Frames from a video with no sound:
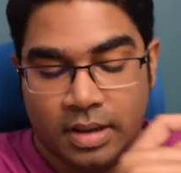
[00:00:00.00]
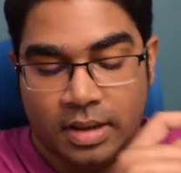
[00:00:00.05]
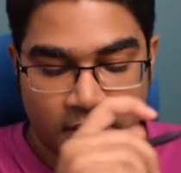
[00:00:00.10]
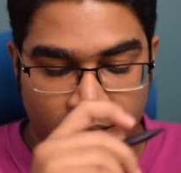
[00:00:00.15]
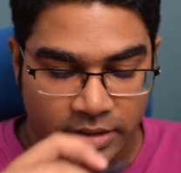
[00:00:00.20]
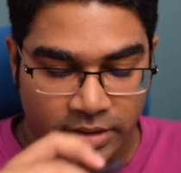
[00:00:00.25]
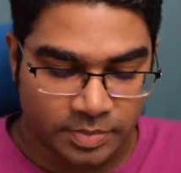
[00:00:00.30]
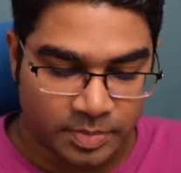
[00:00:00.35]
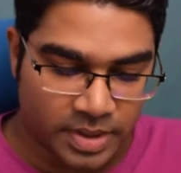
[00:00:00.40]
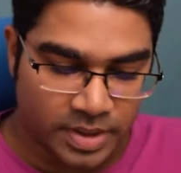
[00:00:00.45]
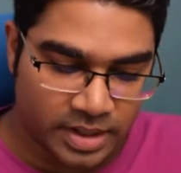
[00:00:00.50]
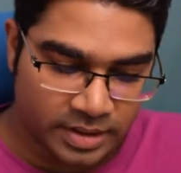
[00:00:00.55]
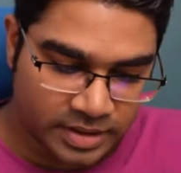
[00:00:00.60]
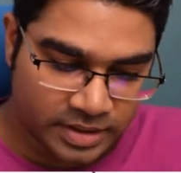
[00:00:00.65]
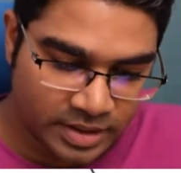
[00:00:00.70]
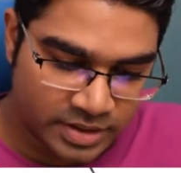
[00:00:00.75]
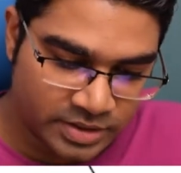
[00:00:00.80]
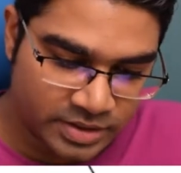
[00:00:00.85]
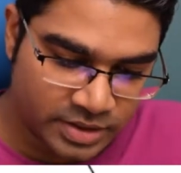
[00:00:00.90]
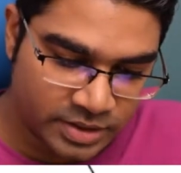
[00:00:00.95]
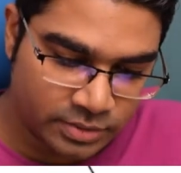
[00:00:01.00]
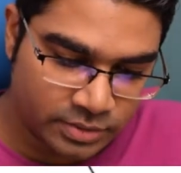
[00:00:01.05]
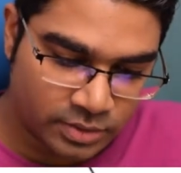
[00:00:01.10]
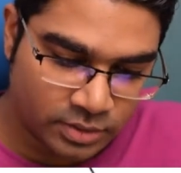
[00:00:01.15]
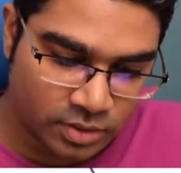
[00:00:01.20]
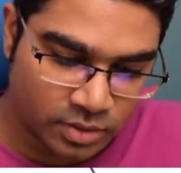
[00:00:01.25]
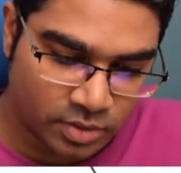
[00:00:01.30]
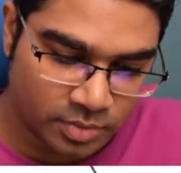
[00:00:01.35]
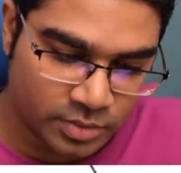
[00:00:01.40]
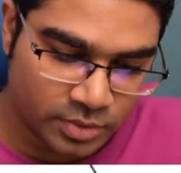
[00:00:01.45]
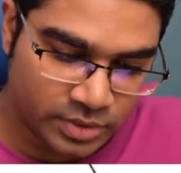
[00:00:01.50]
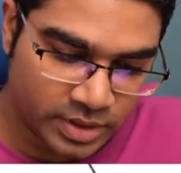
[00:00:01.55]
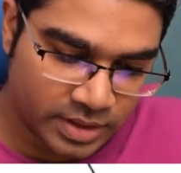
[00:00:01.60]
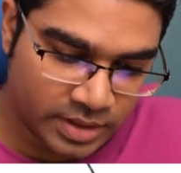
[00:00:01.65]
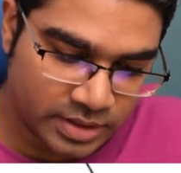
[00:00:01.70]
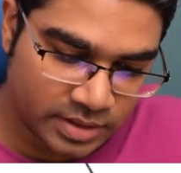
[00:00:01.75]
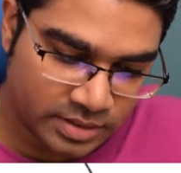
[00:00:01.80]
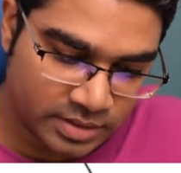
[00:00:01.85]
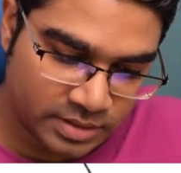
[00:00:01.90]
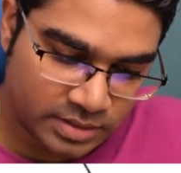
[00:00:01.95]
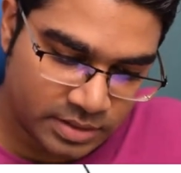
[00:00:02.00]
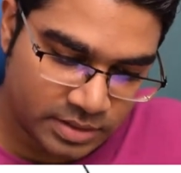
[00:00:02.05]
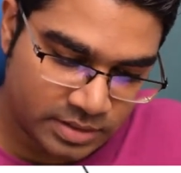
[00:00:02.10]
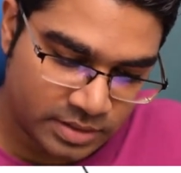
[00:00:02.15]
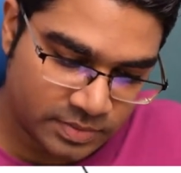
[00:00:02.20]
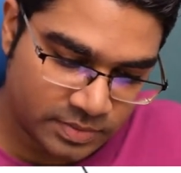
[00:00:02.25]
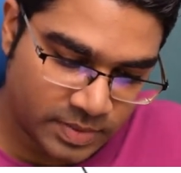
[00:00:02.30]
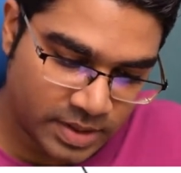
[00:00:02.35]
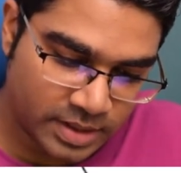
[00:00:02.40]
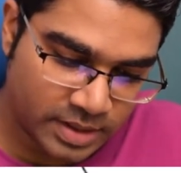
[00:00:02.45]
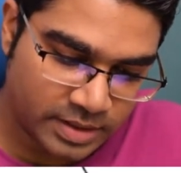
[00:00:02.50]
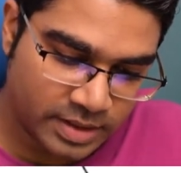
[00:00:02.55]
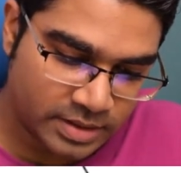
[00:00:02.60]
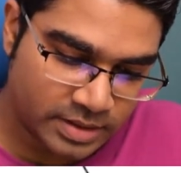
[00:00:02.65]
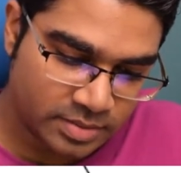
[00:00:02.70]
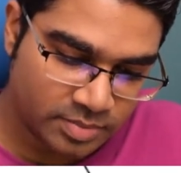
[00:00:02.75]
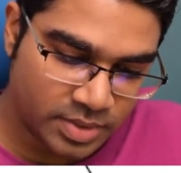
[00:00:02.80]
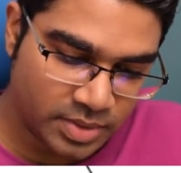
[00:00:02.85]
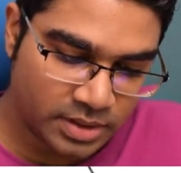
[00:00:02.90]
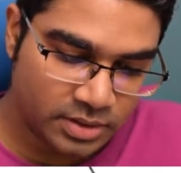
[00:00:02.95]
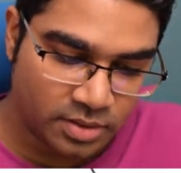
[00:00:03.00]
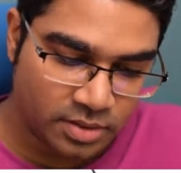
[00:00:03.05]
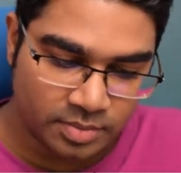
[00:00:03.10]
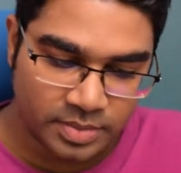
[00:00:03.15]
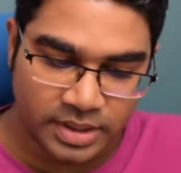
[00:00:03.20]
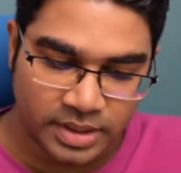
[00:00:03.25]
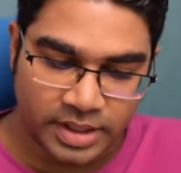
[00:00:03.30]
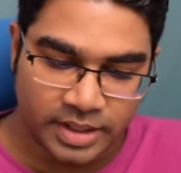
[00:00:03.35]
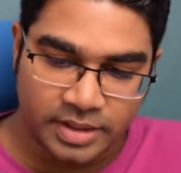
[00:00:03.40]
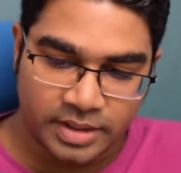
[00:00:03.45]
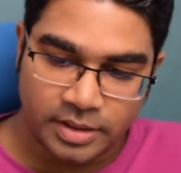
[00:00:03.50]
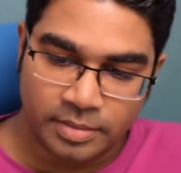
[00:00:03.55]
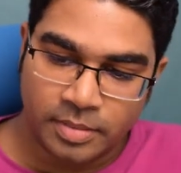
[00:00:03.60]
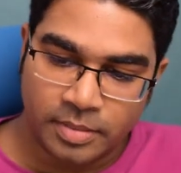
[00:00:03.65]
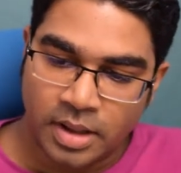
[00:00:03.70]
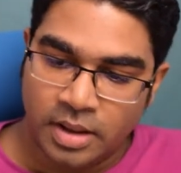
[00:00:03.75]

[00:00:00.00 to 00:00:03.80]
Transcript: let's pay attention to the commutators. This is where it gets a bit complicated.